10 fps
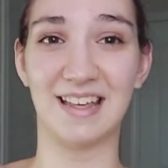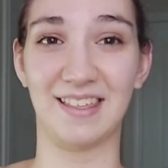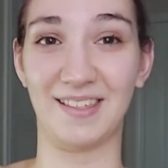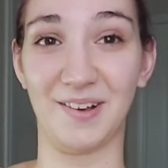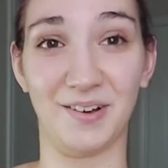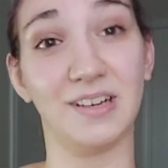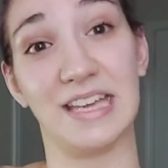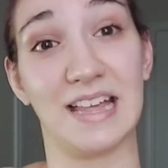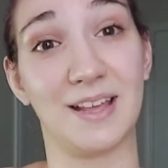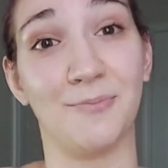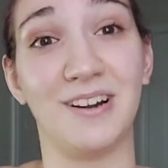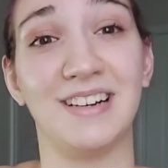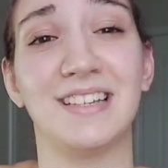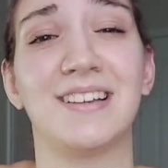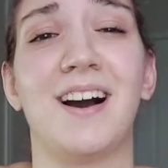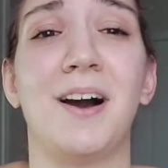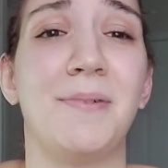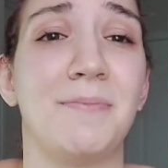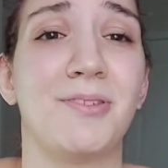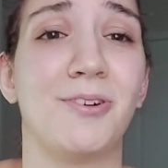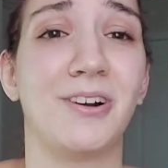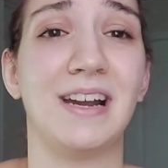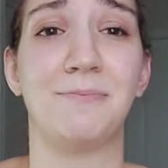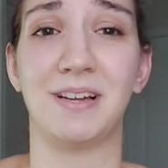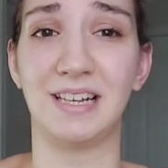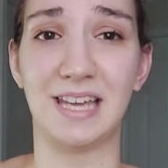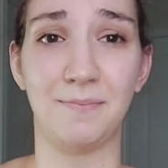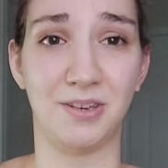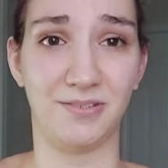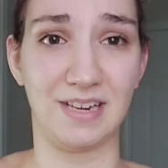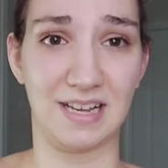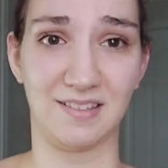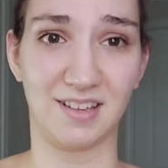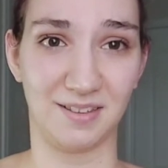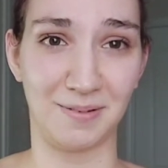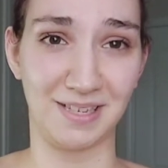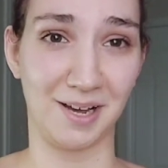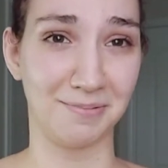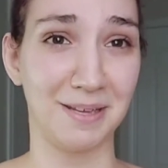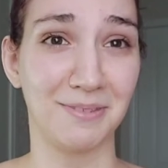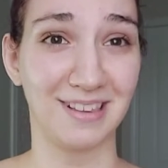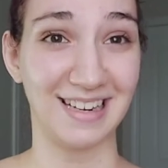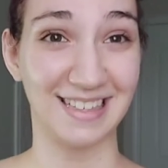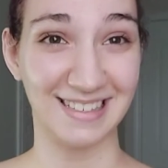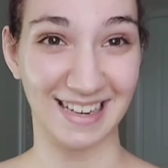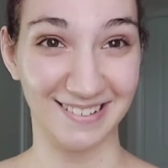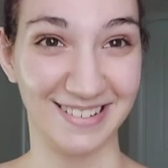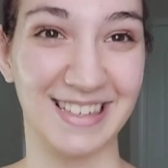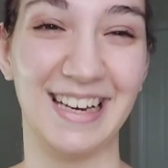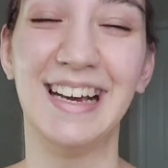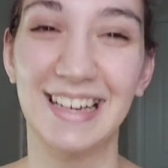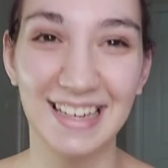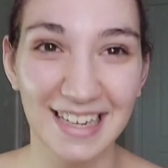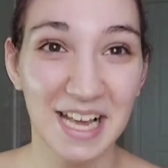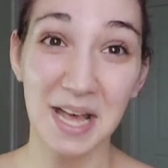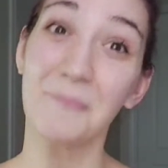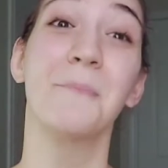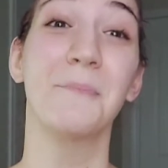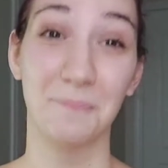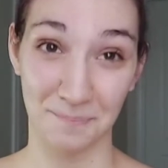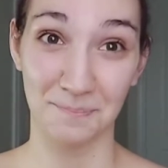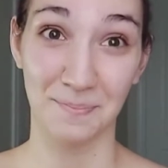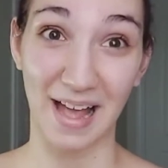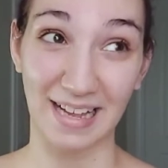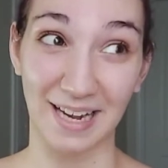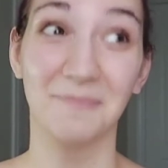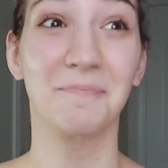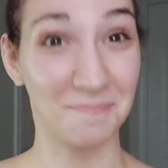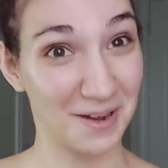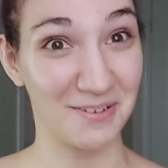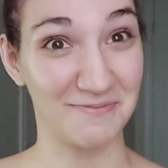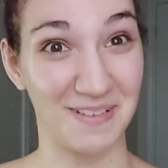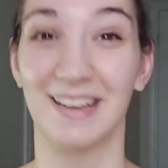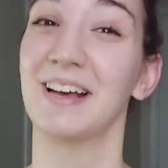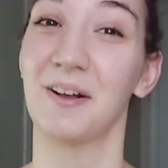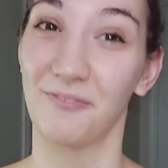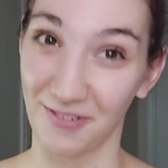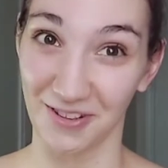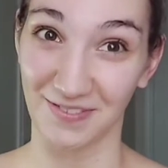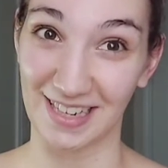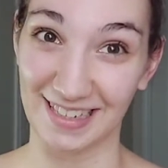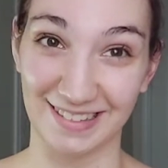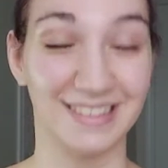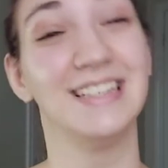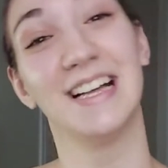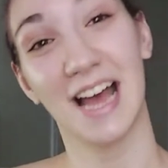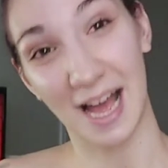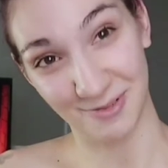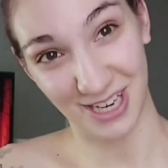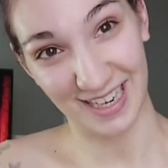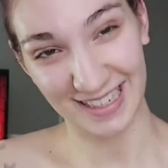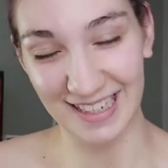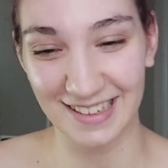So yes, I'm wearing a top. I'm sorry, I'm gonna keep doing this because my top keeps sliding down, okay? Again, bear with me. First video, I'm trying.